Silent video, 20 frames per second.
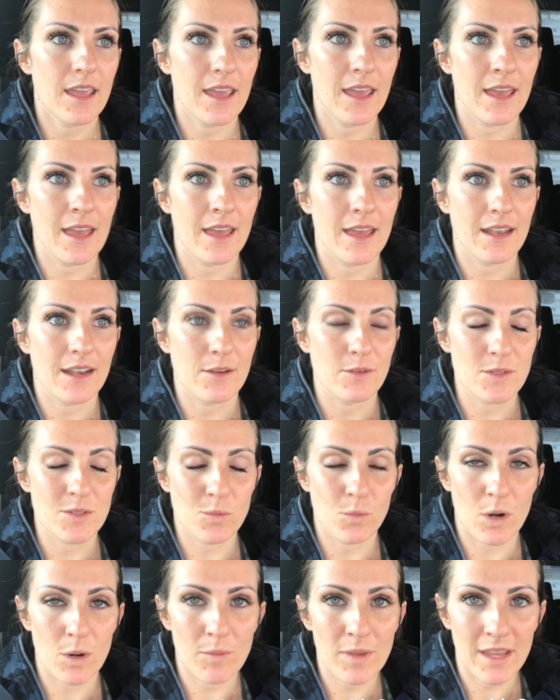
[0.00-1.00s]
and I
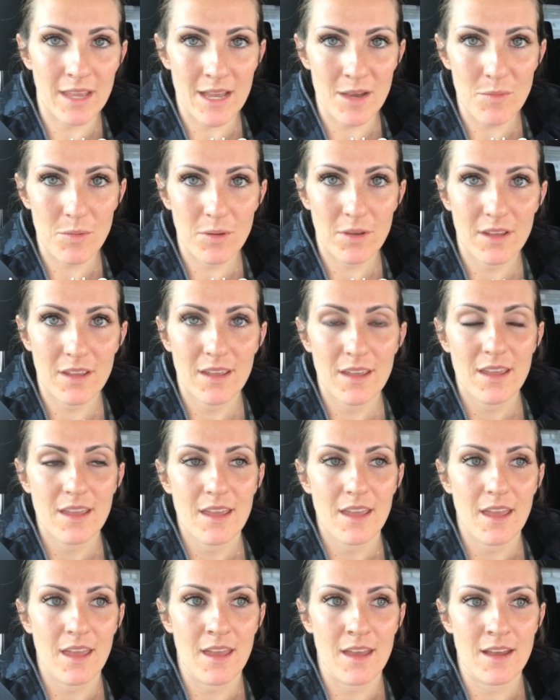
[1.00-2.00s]
was warming up,
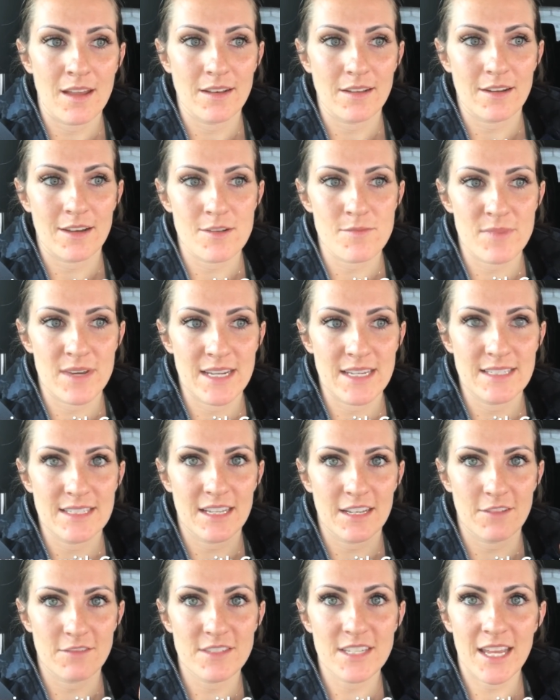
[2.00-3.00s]
and on my
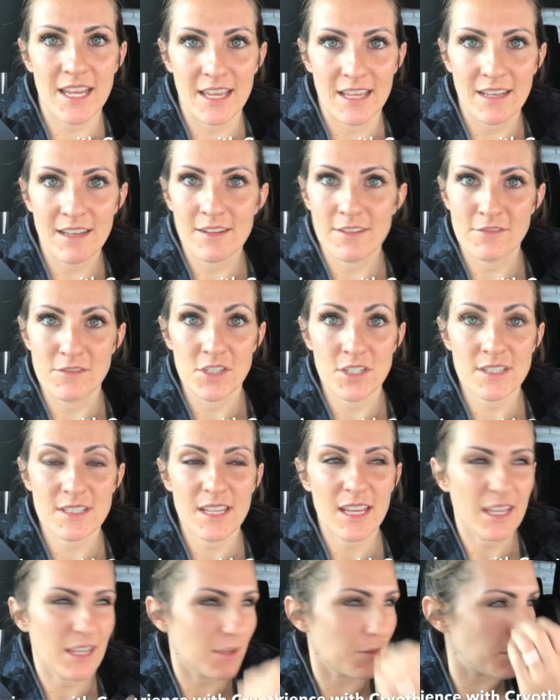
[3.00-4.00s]
set of 10 of just
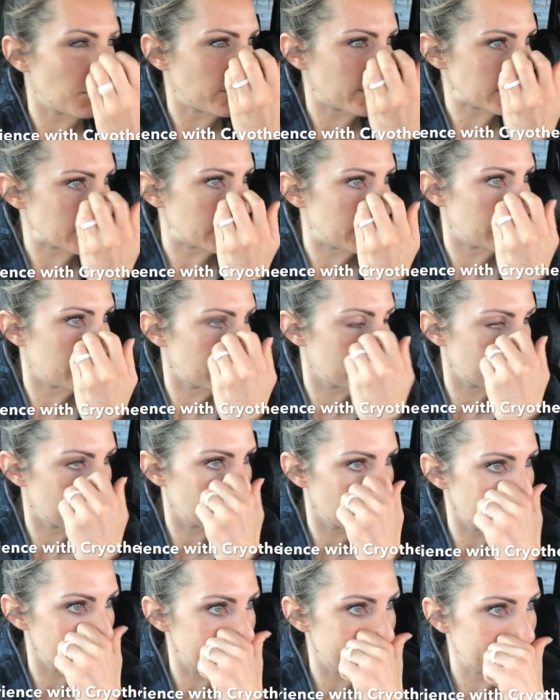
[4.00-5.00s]
like, what was it,
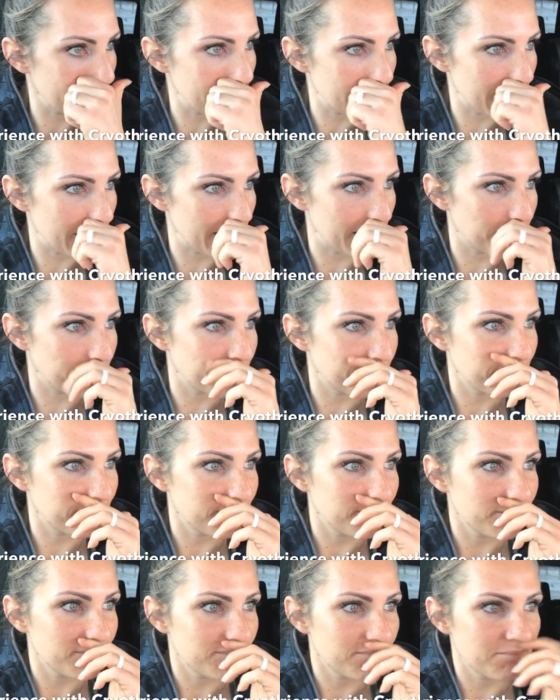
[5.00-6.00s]
60,
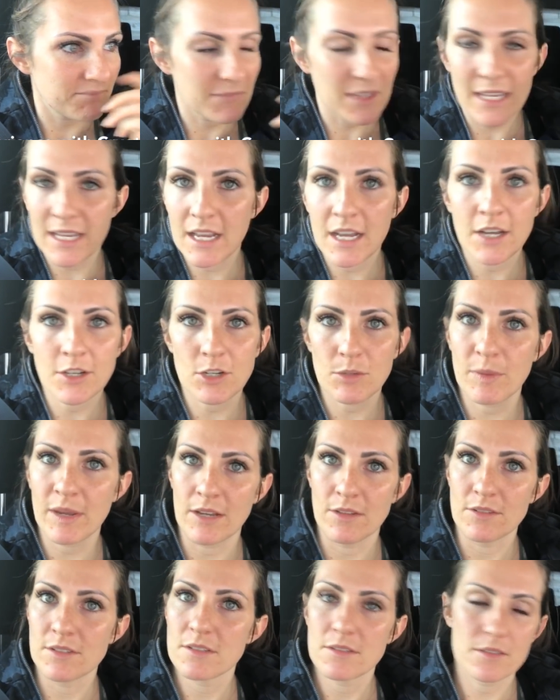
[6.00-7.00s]
like 100
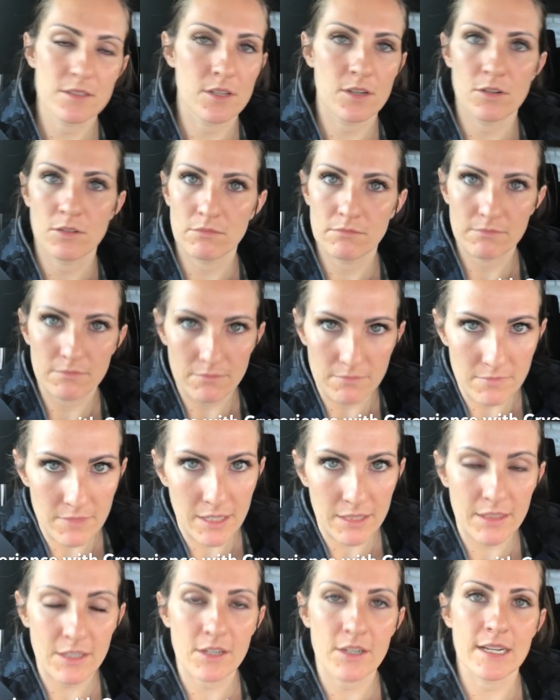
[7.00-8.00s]
pounds, so
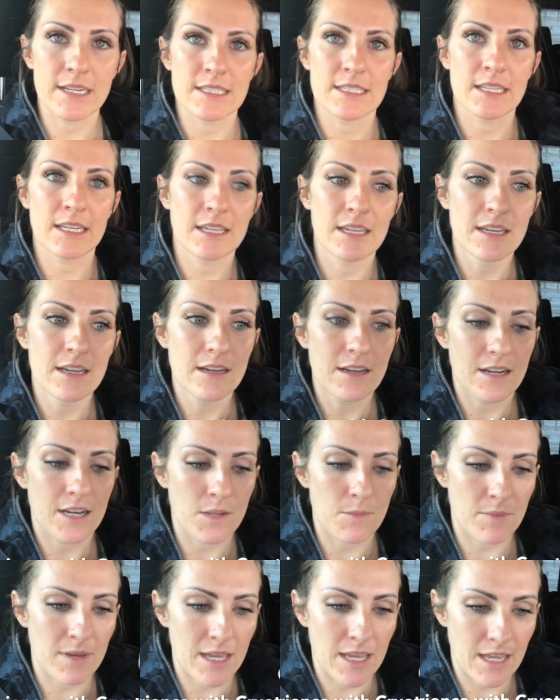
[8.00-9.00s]
nothing crazy,
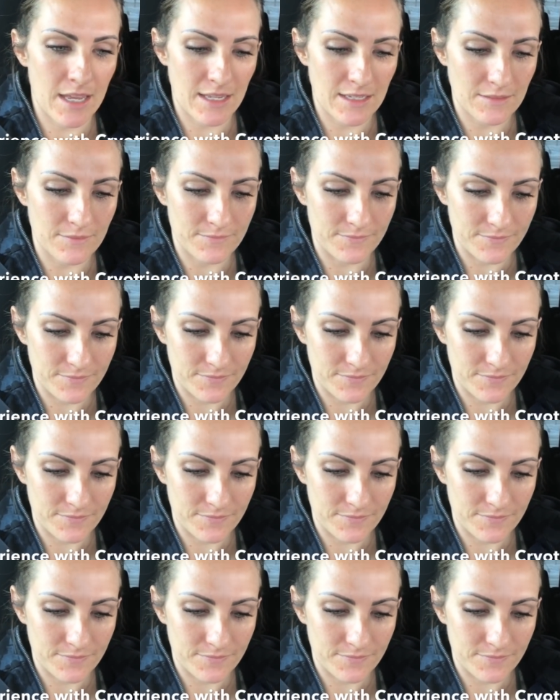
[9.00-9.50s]
on my